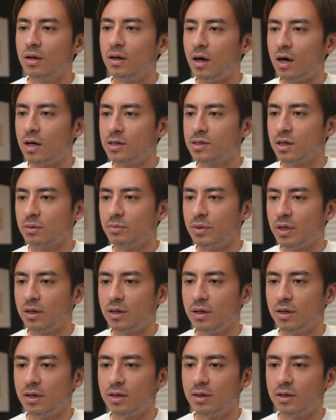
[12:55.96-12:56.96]
Awesome.
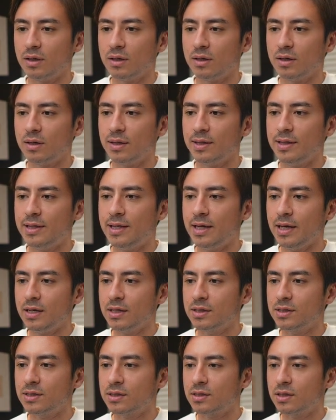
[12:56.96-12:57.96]

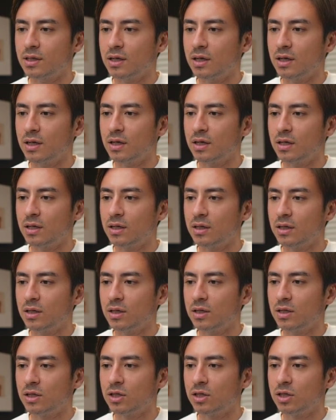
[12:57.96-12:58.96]
This
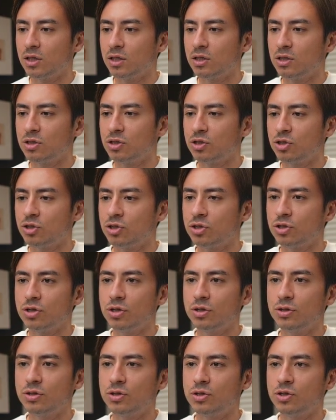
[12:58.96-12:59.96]

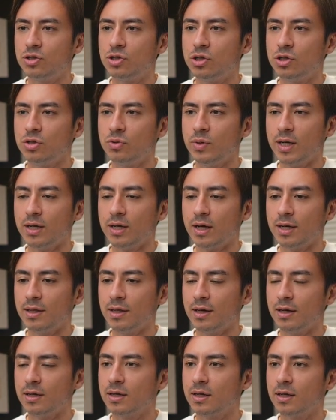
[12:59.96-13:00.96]
should do it, I
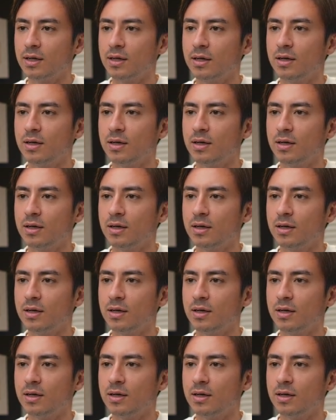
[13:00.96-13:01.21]
think.